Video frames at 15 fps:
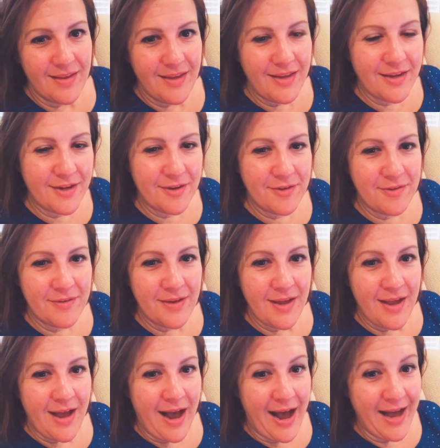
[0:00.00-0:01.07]
You know,
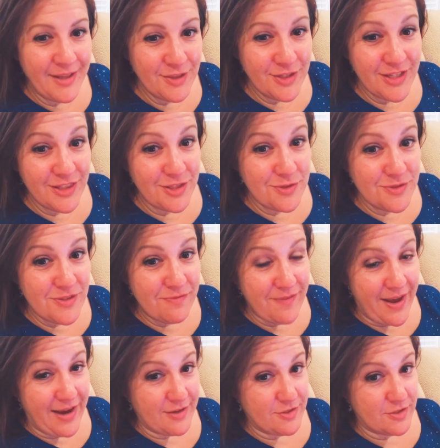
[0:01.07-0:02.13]
I look at those
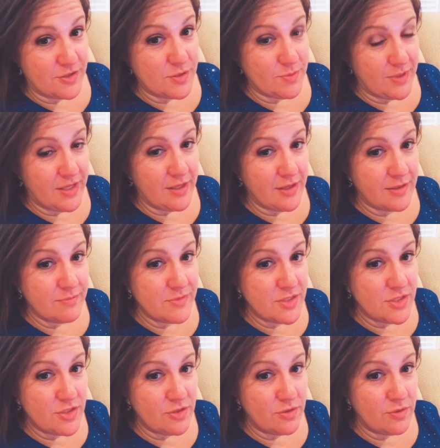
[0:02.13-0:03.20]
factors when it comes
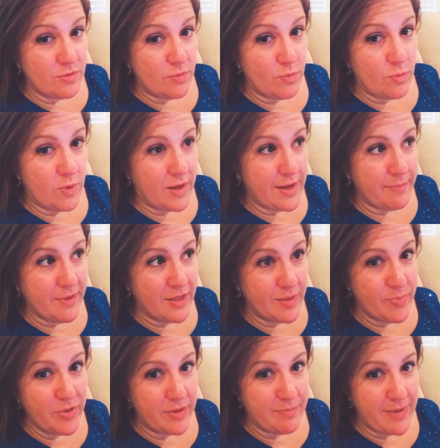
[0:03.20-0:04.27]
to what I'm going to
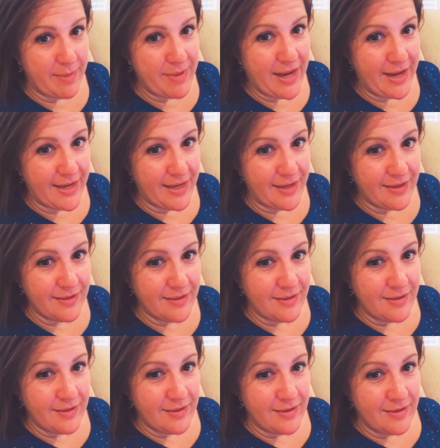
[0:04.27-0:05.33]
put in my body.
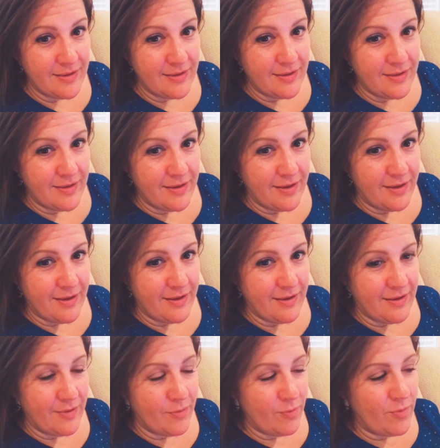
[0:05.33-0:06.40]

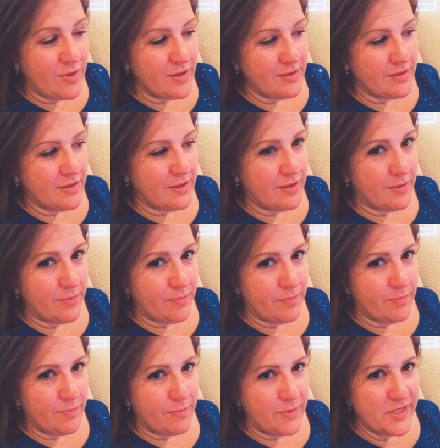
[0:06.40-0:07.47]
One of the
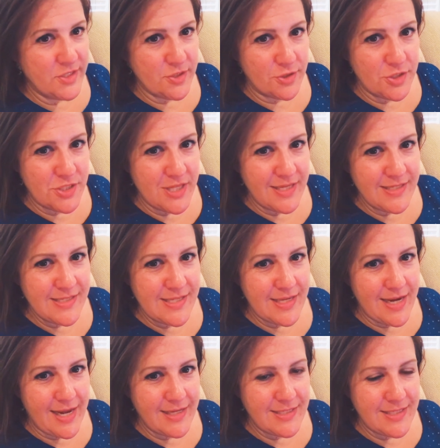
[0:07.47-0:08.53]
research things that
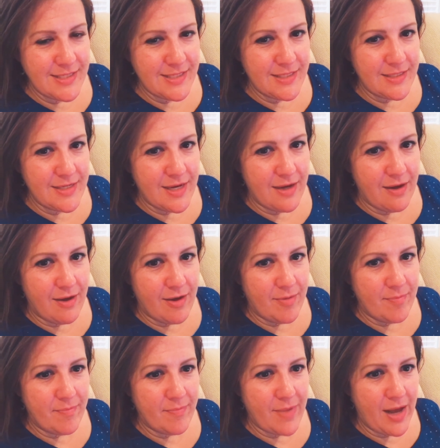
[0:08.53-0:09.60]
I did
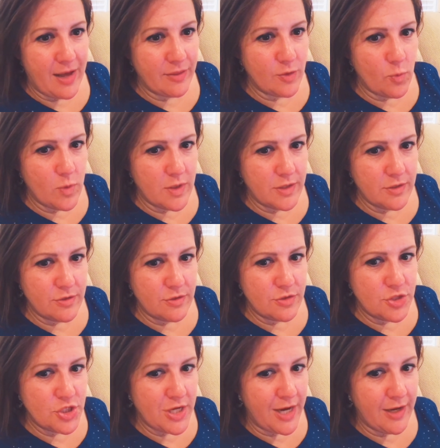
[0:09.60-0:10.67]
on the one
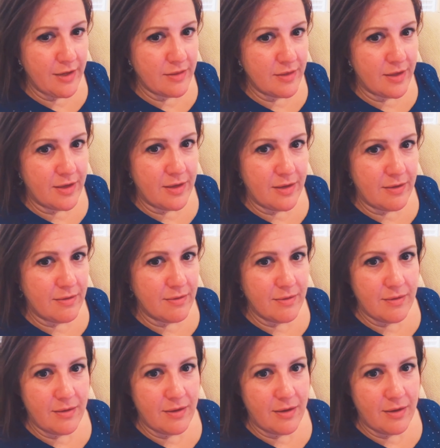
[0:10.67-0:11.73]
shake that
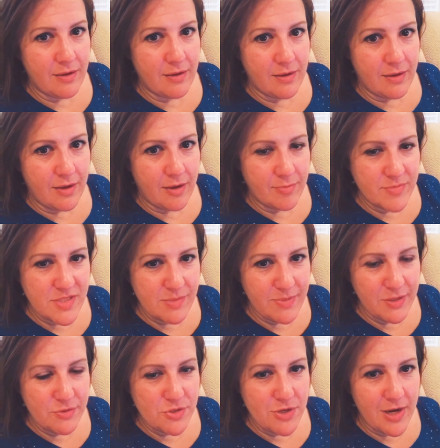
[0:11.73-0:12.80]

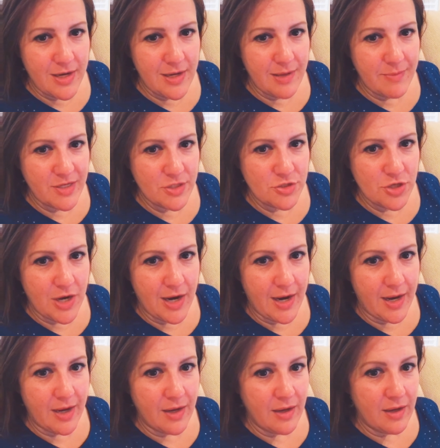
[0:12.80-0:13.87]
somebody was trying to get me to
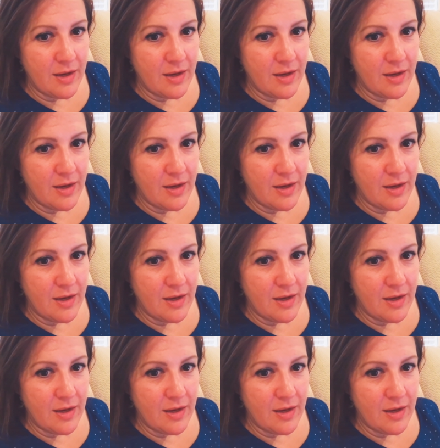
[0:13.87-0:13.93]
try,